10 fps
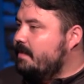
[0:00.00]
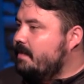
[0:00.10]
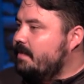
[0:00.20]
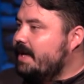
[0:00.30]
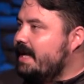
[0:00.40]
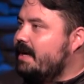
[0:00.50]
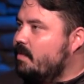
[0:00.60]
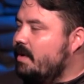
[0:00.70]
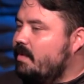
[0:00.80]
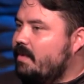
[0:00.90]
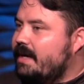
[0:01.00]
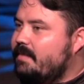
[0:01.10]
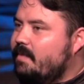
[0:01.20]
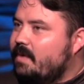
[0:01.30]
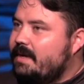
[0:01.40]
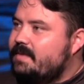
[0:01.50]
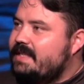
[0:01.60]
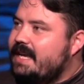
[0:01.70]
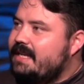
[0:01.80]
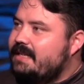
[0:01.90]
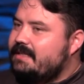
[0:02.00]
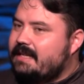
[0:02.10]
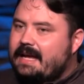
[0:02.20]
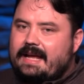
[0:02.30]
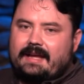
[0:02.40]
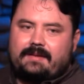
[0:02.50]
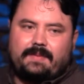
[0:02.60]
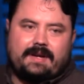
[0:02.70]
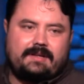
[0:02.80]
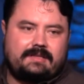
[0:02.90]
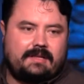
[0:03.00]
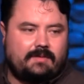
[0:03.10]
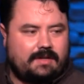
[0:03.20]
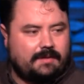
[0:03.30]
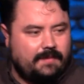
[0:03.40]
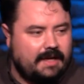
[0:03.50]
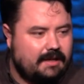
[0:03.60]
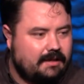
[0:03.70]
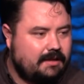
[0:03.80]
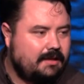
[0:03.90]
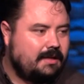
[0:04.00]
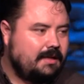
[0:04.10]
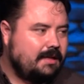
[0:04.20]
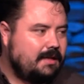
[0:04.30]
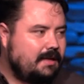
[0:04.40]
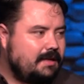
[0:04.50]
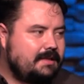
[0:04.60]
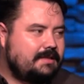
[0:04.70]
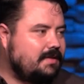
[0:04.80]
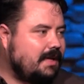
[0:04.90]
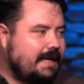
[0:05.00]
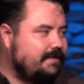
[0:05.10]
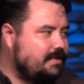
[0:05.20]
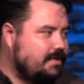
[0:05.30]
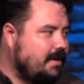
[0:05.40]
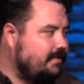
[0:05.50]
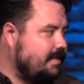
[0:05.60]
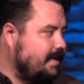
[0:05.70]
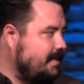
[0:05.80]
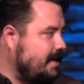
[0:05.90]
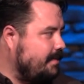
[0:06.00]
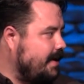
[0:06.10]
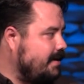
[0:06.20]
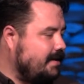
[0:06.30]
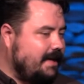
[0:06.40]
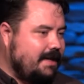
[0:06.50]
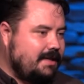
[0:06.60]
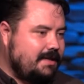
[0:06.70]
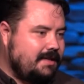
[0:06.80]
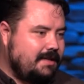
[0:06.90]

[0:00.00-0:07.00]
what I'm saying is I had parents that were committed. This is all I have to draw from. I'm not a parent yet.